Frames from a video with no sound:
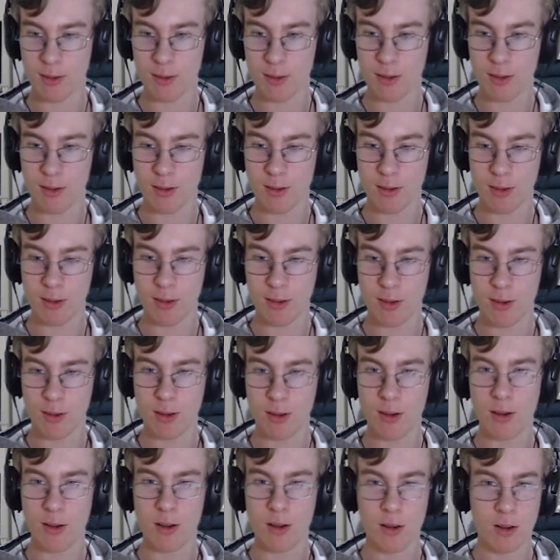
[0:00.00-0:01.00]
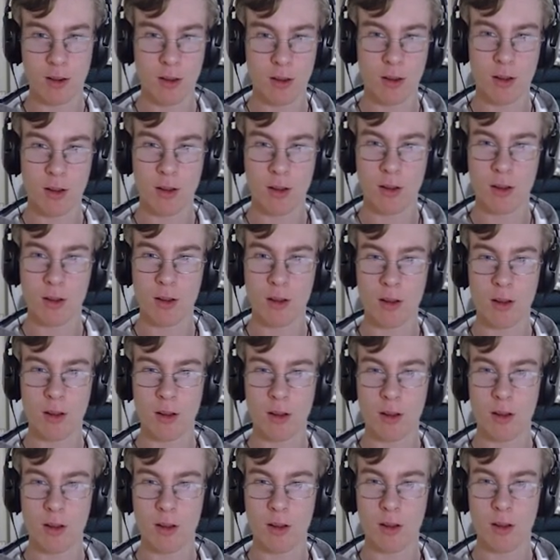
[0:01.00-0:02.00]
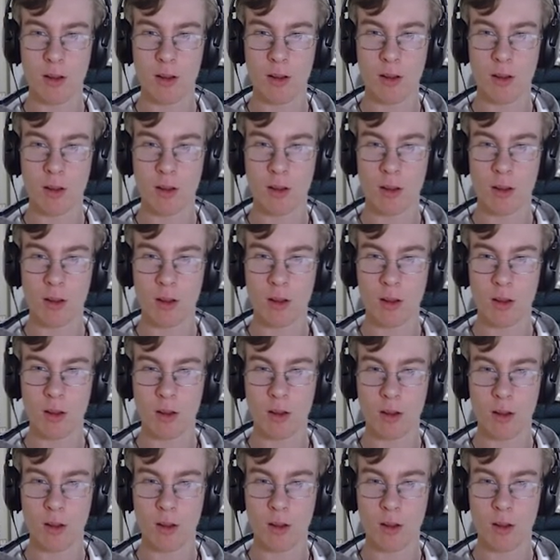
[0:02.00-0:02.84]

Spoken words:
(silence)